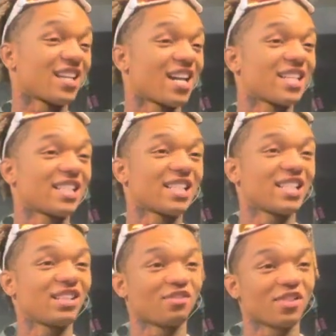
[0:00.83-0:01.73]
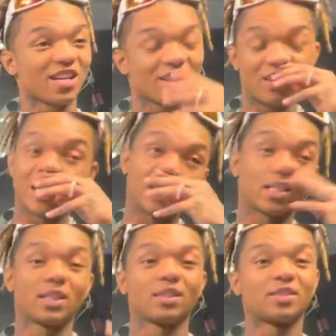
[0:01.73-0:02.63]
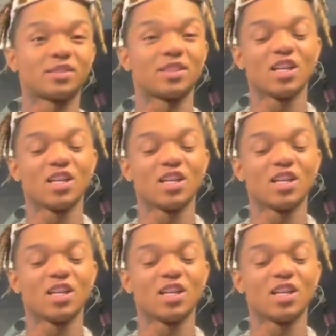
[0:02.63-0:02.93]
that shit, that shit fire though. Sremm life,